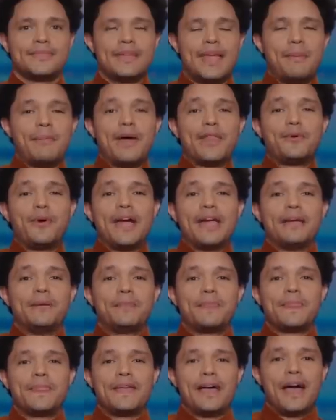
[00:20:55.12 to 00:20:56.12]
And by the way,
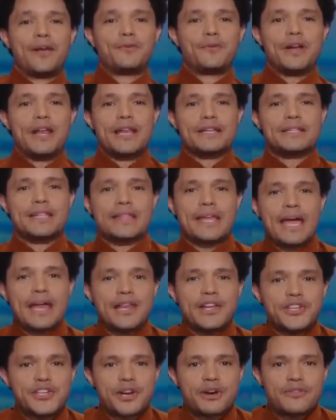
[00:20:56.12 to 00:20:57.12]
I didn't realize that the
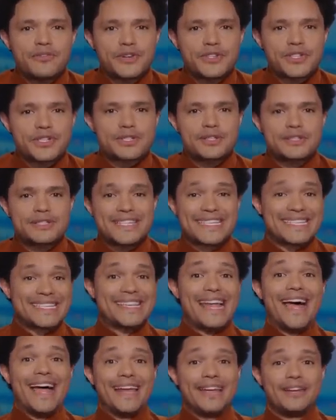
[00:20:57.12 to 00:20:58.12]
LA sheriff could just
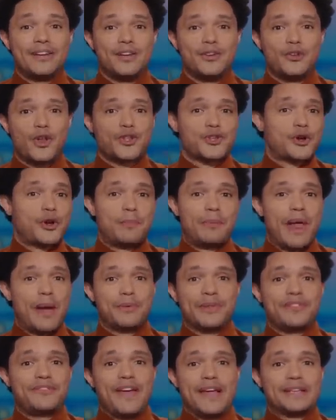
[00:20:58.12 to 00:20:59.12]
decide not to comply
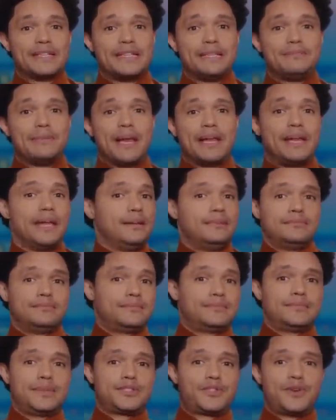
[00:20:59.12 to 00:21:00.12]
with the vaccine mandate.
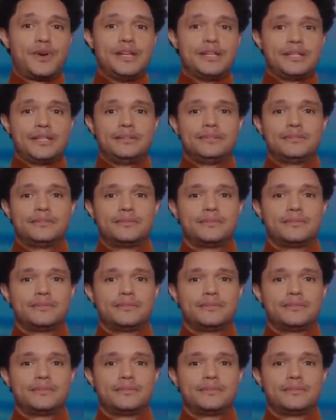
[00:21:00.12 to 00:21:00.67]
That's crazy.